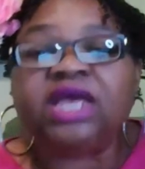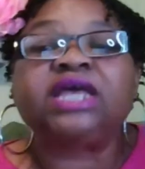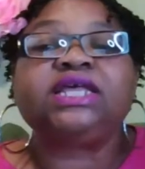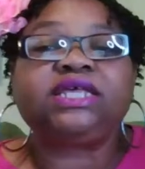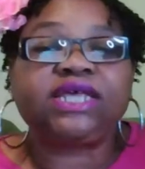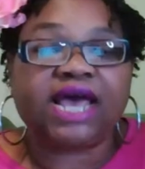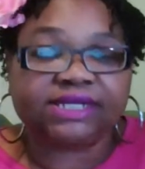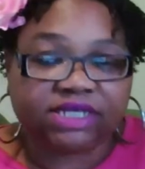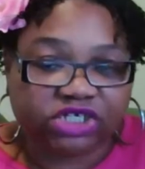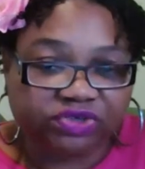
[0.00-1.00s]

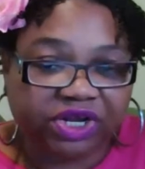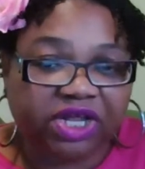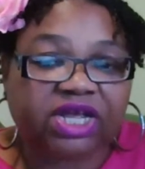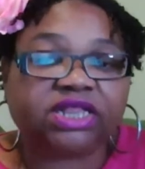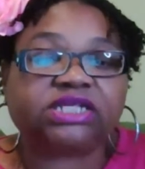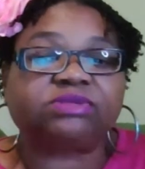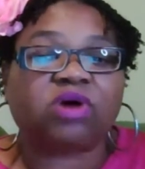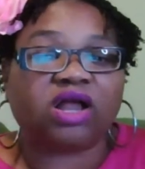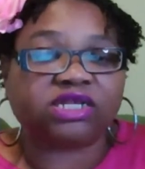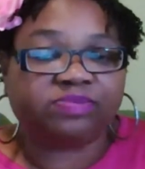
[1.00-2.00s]
Yes, Katrina, get the
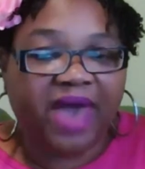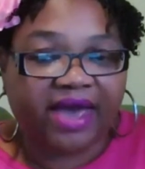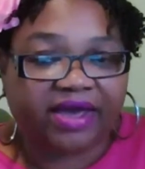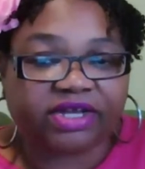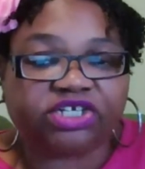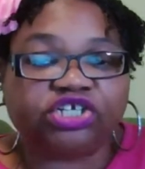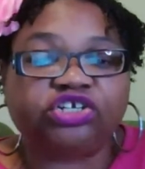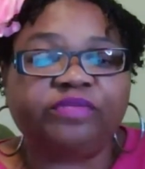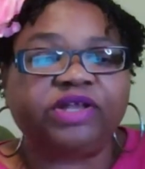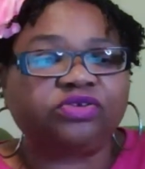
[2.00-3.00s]
smallest package because
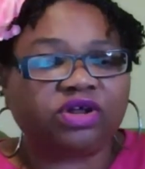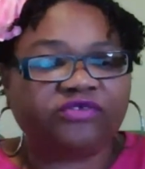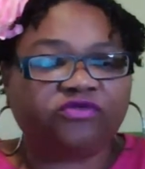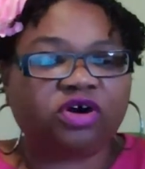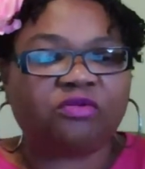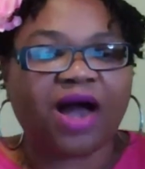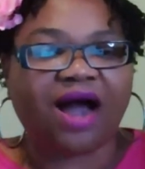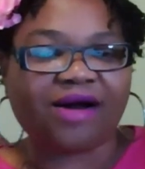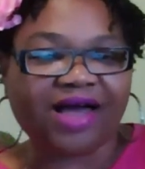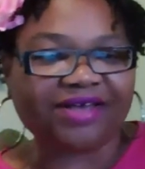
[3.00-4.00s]
you've been doing it for a
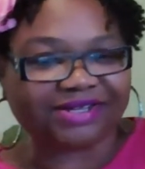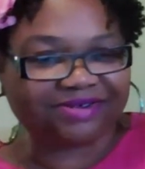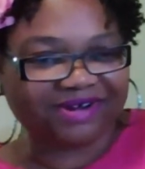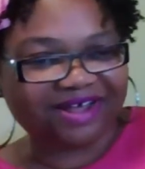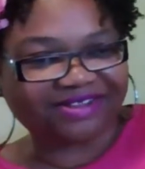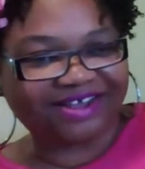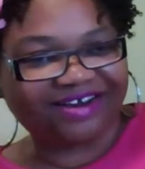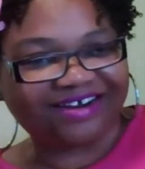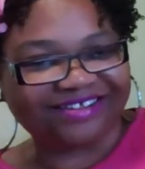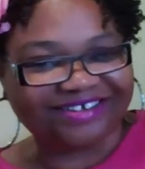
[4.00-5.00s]
while. How you doing out
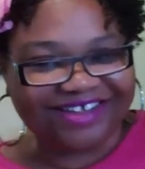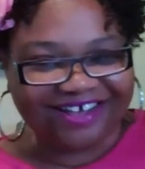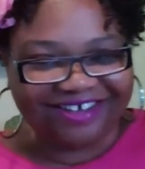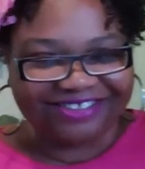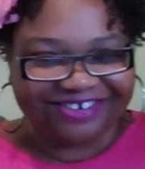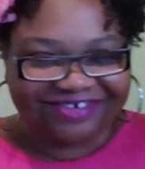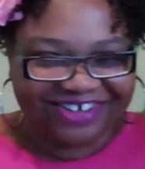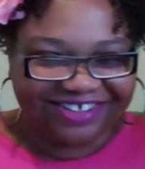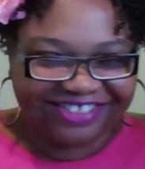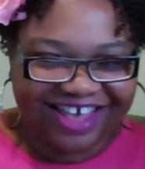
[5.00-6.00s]
there? It looks like you're doing
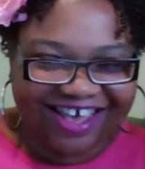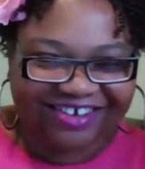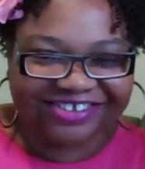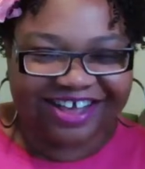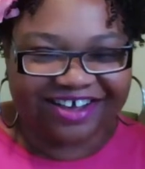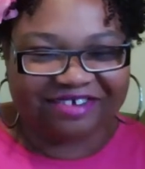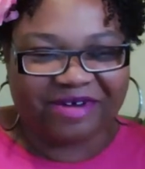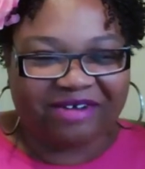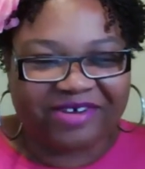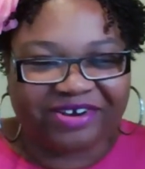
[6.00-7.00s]
your thing. You're talking
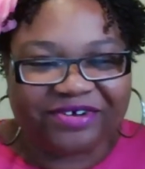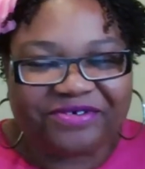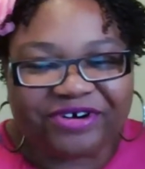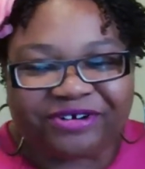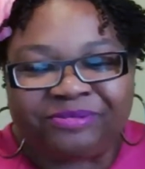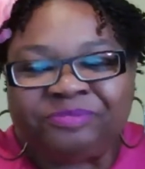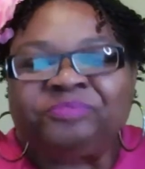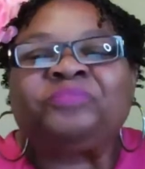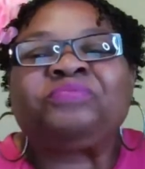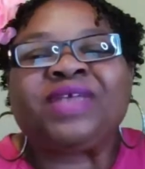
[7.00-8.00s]
about renewal
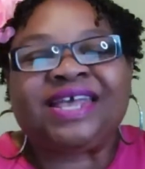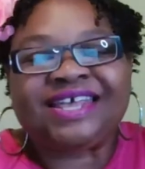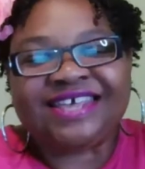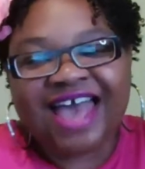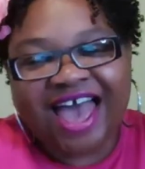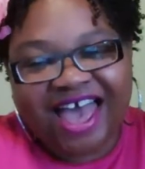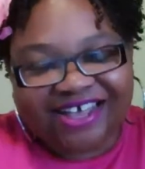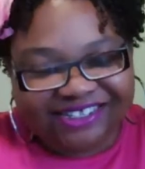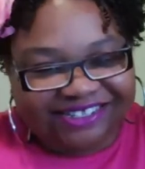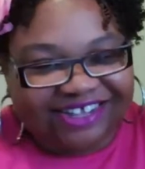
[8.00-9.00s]

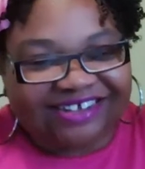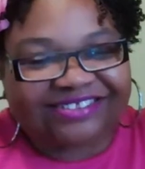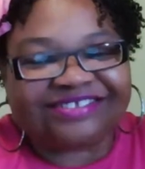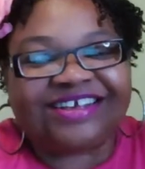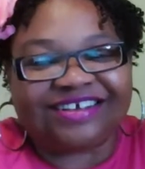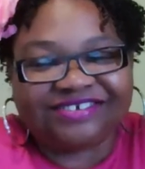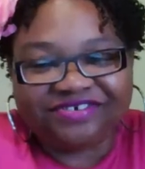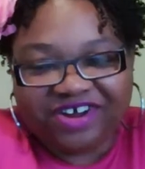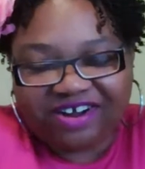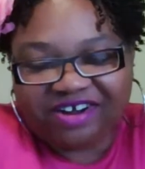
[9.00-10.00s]
Yes, that's yes,
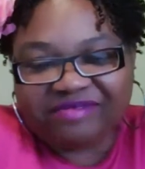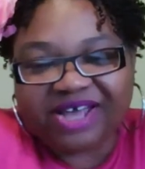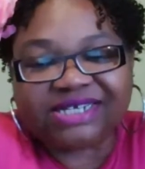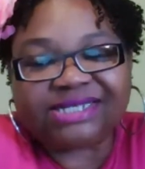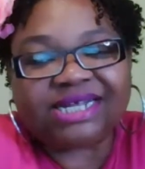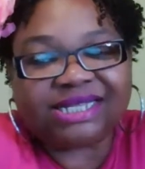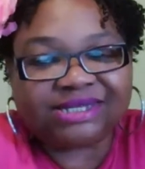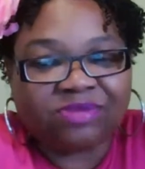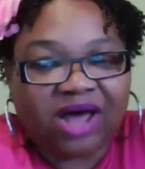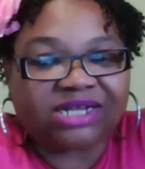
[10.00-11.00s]
you are correct. Just get the
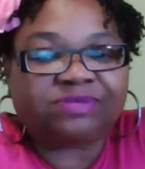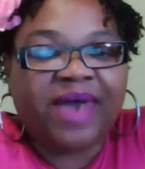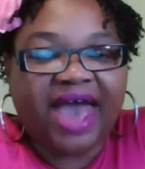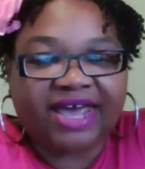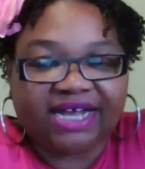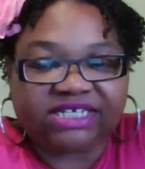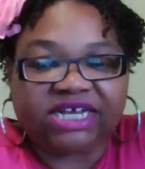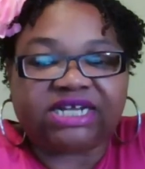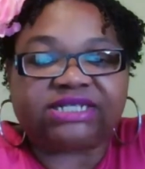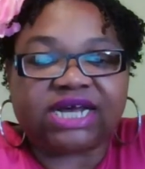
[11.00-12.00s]
smallest package,
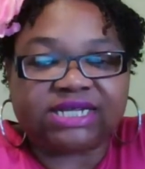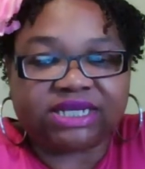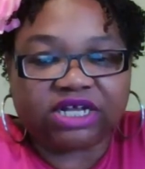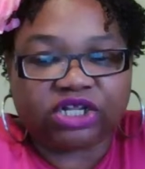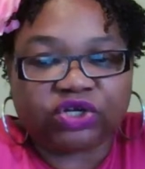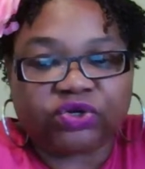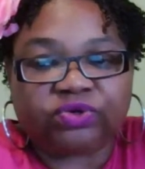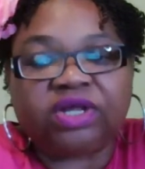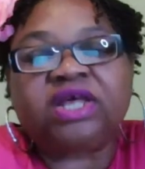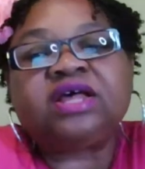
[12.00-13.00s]
and it does
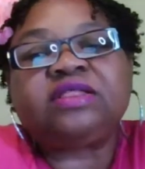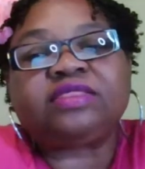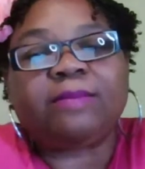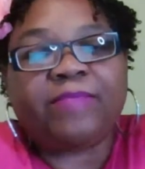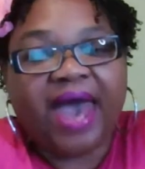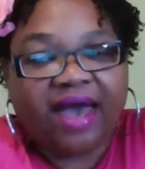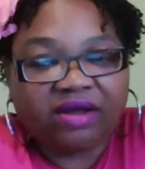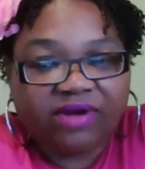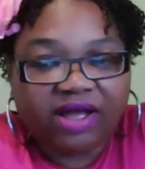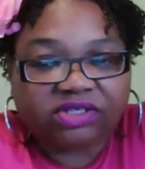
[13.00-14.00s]
include the
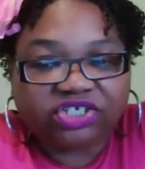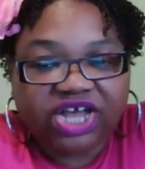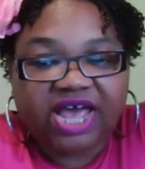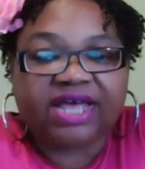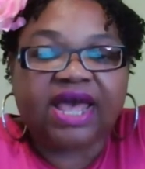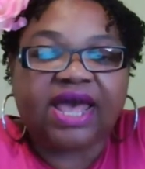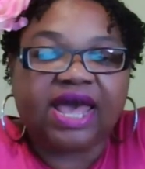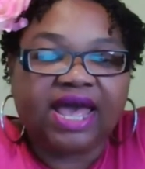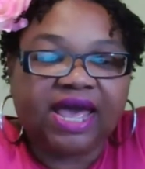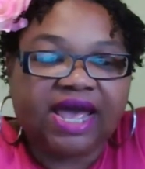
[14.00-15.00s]
background check
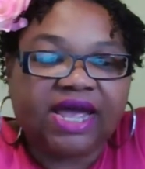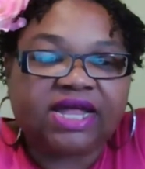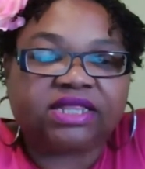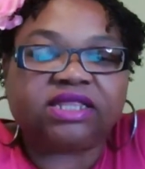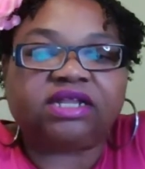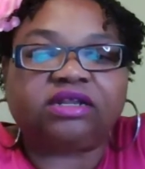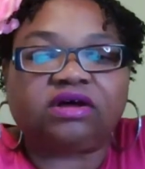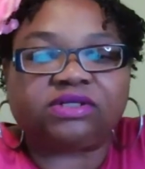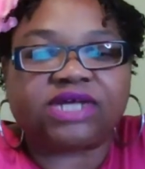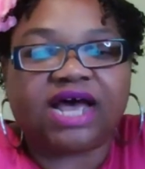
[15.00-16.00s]
and the
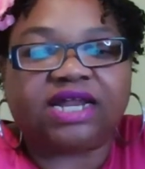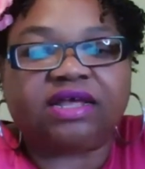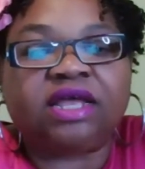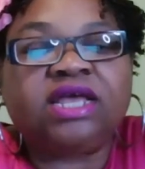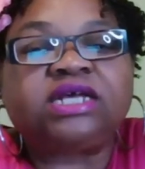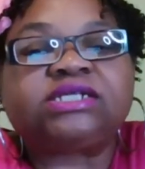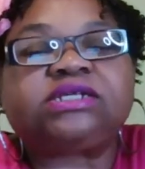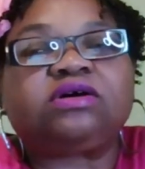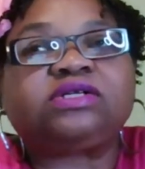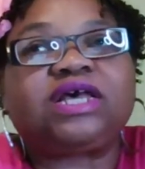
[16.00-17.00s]
loan signing.
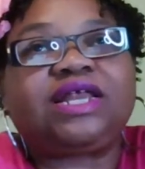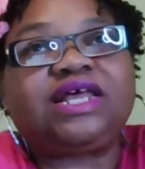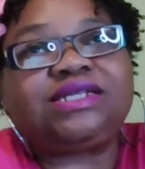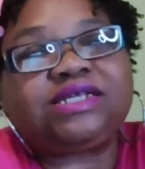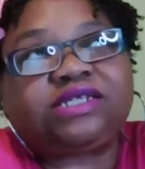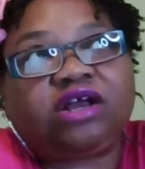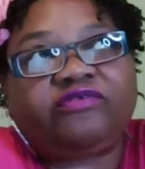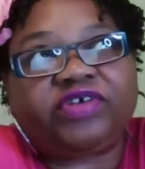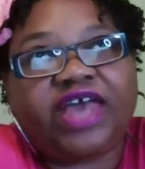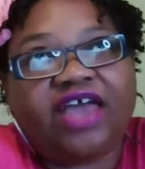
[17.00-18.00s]
So it is a
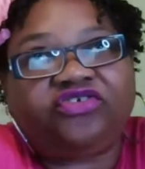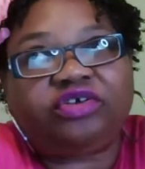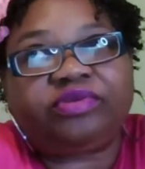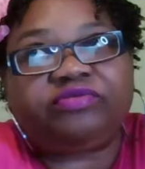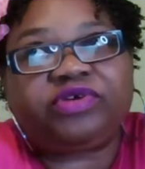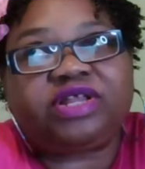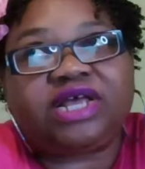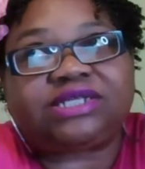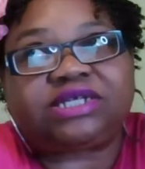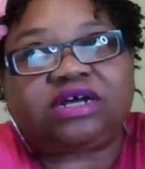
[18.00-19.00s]
certification, but really
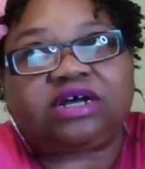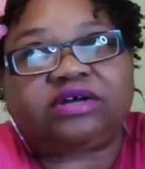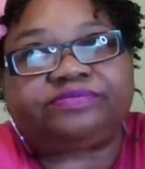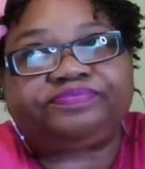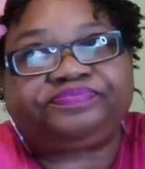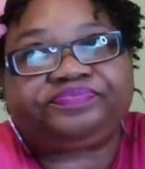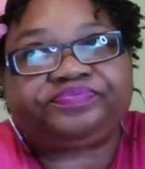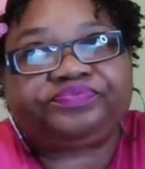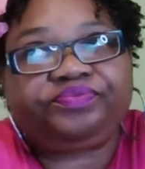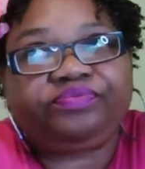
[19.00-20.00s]
it's um
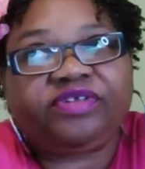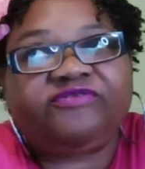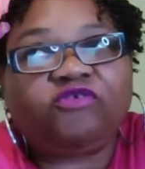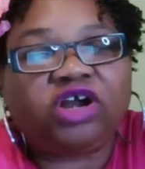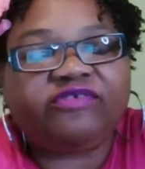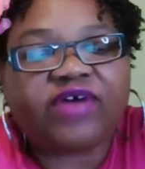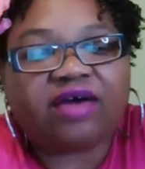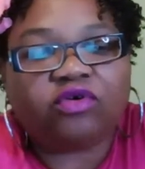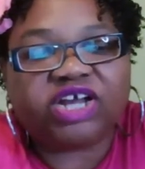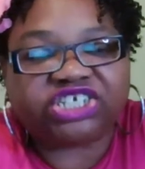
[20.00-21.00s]

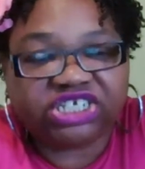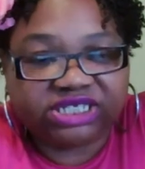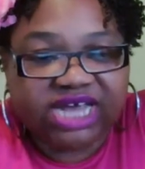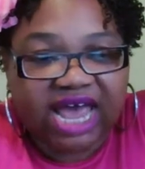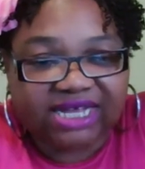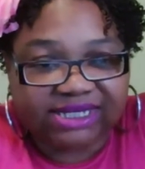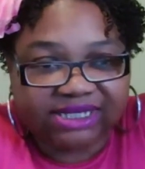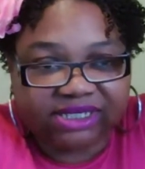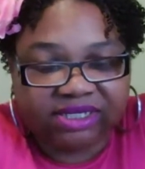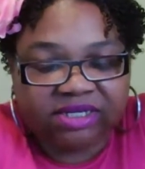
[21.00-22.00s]
45 question
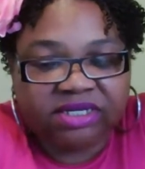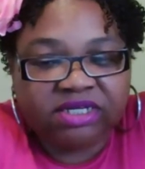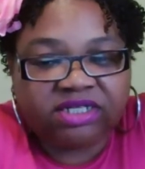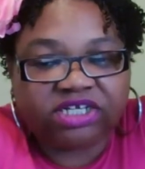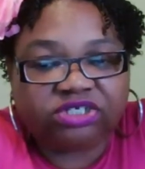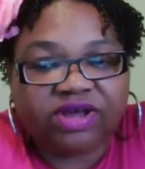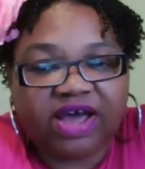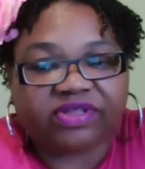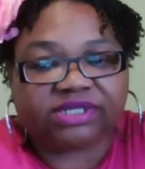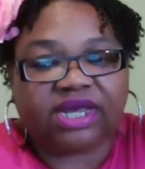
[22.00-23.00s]
test that you
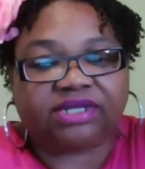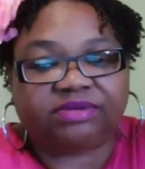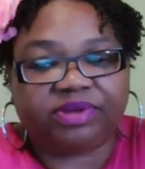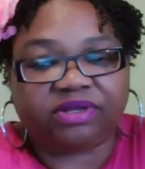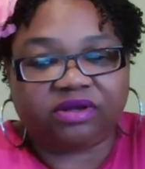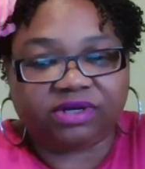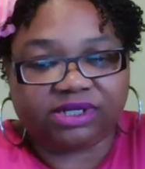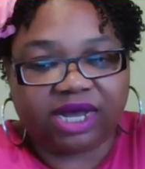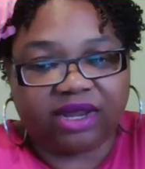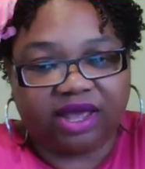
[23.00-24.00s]
have to take to be a notary signing